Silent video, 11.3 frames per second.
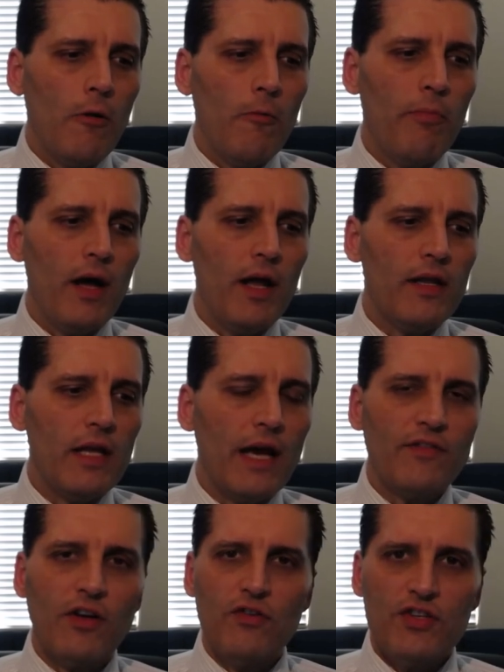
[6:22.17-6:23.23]
but you
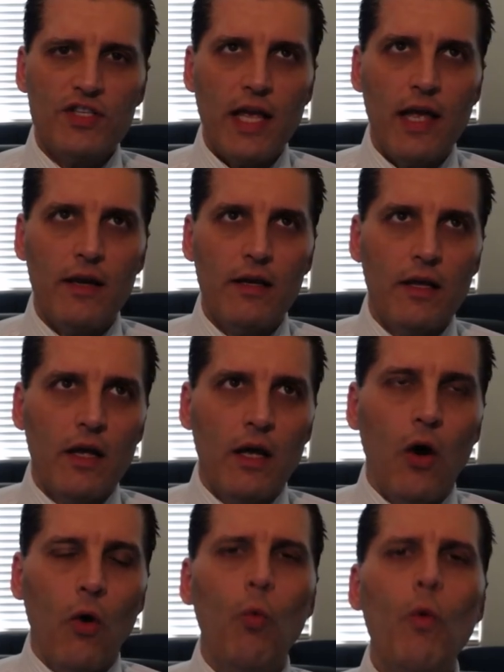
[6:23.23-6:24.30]
have to understand,
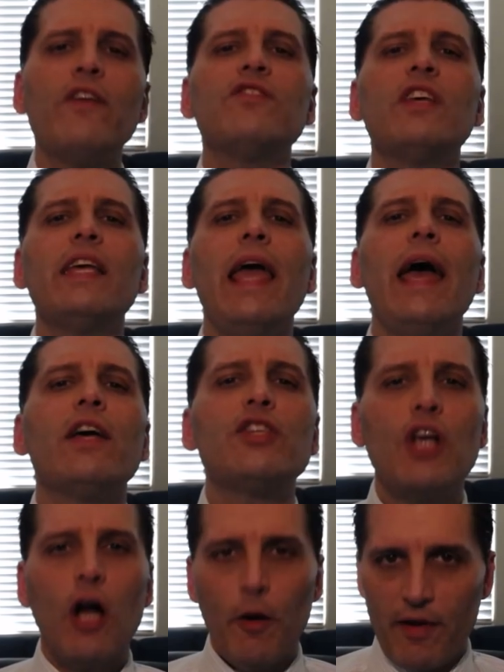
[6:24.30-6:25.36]
where's the
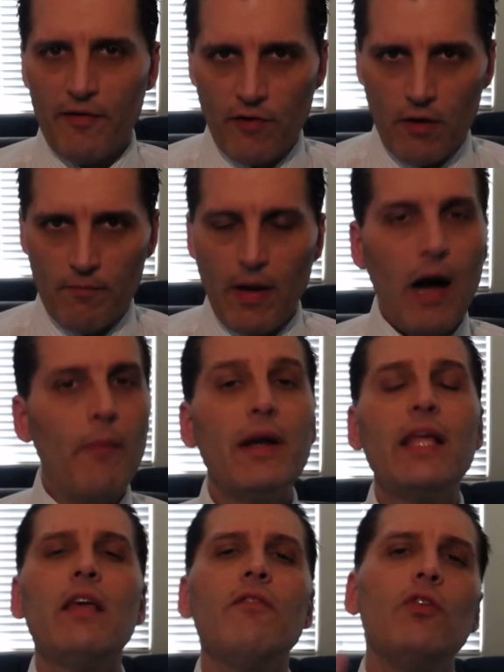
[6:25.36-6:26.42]
cash coming from? I'm
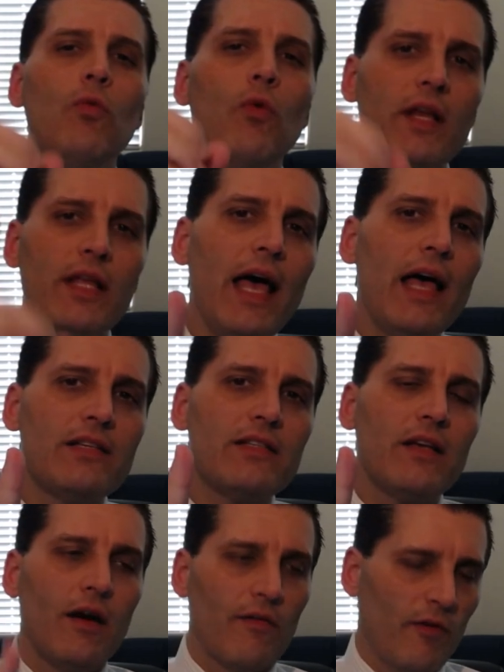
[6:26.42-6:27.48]
going to give you one
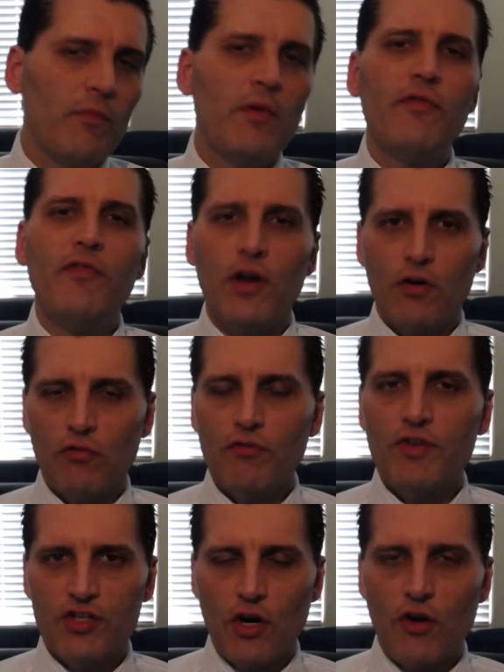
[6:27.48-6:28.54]
guess from the Federal
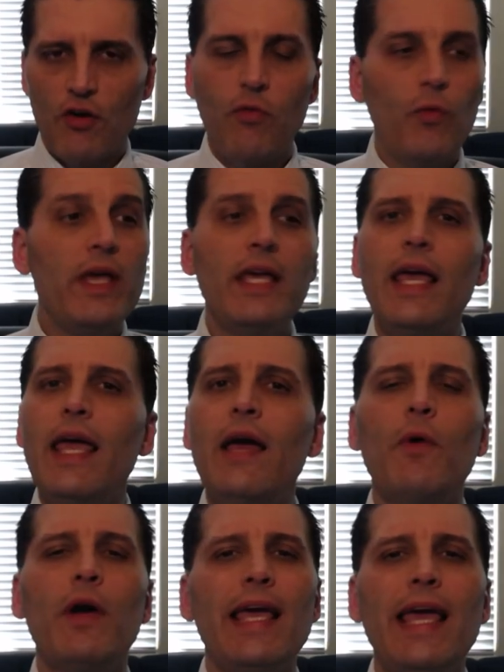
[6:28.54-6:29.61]
Reserve. We
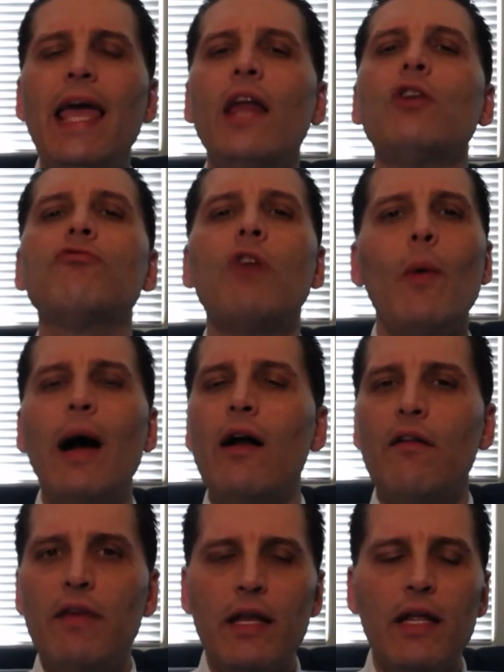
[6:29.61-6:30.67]
can't we can't grow
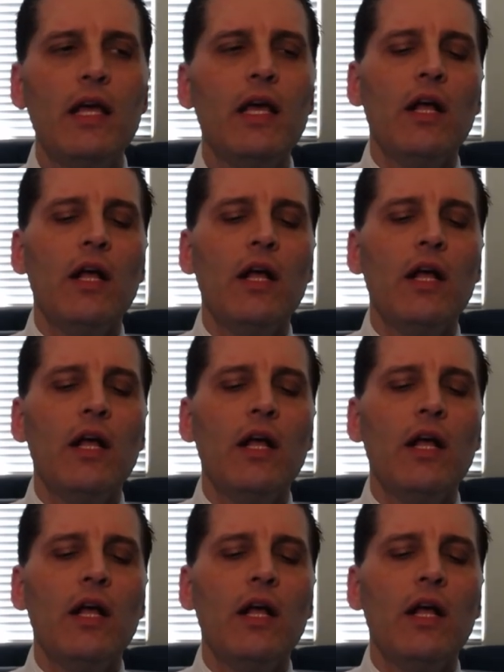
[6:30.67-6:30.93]
out of it.